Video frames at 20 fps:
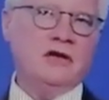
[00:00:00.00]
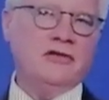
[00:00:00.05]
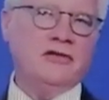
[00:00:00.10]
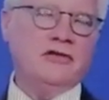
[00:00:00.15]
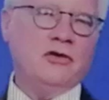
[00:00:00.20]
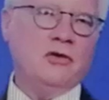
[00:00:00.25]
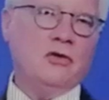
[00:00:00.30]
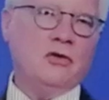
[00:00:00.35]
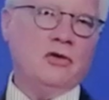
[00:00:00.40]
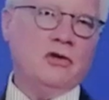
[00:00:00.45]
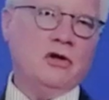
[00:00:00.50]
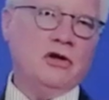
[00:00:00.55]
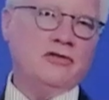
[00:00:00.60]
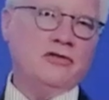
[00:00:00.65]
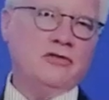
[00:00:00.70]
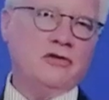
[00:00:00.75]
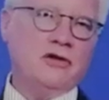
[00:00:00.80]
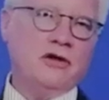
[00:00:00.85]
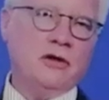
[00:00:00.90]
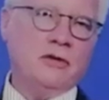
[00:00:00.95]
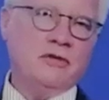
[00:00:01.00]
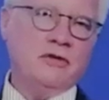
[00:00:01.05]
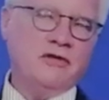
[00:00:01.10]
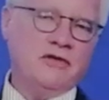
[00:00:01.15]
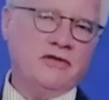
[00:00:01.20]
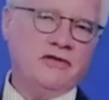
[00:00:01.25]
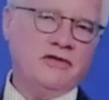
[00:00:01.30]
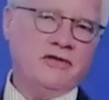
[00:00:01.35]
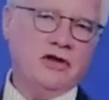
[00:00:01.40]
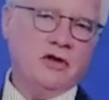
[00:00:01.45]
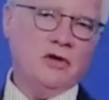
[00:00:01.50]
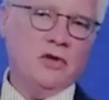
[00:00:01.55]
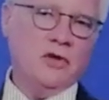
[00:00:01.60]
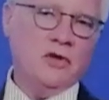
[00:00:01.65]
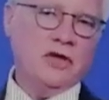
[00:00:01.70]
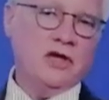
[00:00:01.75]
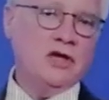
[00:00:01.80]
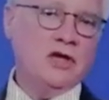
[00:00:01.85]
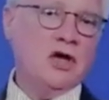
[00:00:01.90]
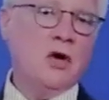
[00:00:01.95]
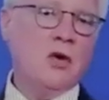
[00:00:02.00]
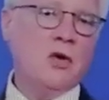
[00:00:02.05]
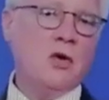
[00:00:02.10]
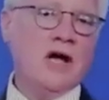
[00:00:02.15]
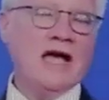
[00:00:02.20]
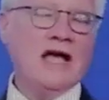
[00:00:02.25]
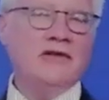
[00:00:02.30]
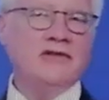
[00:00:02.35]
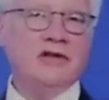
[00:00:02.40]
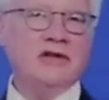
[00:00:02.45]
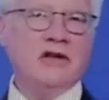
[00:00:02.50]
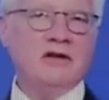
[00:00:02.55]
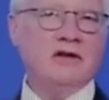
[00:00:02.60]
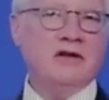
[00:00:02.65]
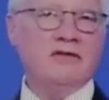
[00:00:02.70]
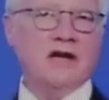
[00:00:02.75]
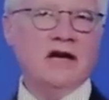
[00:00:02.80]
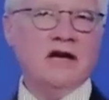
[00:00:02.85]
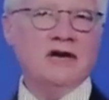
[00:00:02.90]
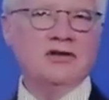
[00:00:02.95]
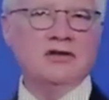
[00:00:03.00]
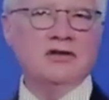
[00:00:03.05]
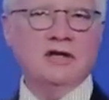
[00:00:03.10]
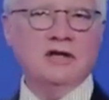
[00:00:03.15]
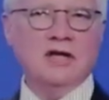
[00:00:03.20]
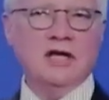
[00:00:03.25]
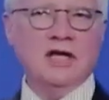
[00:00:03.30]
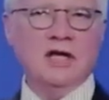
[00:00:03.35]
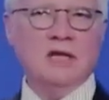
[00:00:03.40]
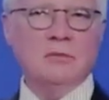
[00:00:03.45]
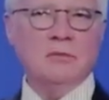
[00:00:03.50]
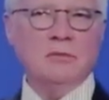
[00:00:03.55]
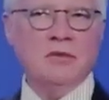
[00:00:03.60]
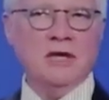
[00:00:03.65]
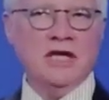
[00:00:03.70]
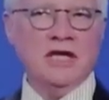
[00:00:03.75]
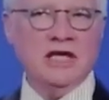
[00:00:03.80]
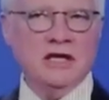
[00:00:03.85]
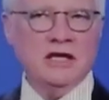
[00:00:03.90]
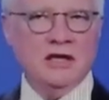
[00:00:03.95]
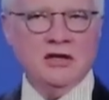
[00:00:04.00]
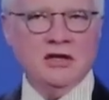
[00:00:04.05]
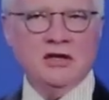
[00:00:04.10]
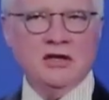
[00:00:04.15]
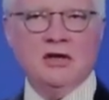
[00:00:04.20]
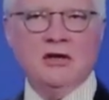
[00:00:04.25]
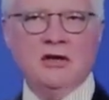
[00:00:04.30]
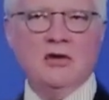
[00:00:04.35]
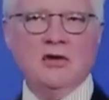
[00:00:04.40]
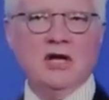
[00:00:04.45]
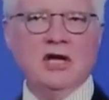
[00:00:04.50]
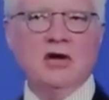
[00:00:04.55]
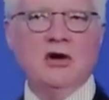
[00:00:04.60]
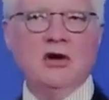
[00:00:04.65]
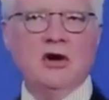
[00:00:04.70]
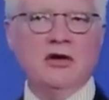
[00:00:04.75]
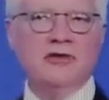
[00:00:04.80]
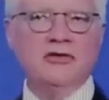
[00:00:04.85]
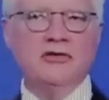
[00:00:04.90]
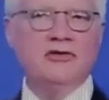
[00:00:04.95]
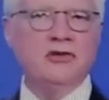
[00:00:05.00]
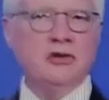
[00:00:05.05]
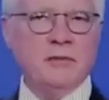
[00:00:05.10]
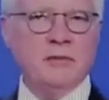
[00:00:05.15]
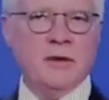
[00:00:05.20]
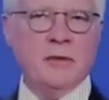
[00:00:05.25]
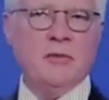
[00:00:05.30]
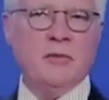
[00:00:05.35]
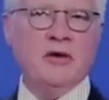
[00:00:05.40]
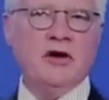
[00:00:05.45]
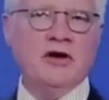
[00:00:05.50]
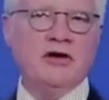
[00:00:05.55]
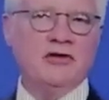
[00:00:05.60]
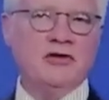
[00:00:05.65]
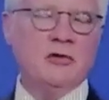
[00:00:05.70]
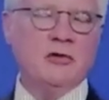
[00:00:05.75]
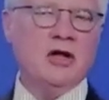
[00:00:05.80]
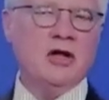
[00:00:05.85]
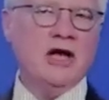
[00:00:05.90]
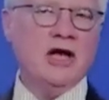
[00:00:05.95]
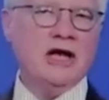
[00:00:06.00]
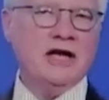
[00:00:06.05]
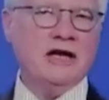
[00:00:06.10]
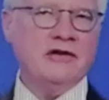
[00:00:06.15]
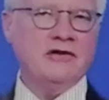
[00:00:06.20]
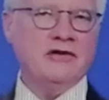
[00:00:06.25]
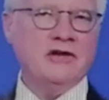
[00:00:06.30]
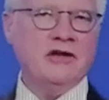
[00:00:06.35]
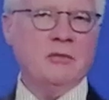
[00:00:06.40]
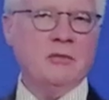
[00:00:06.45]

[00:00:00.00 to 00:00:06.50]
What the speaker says: So Clostridium difficile, we know as an infection can cause pseudomembranous colitis,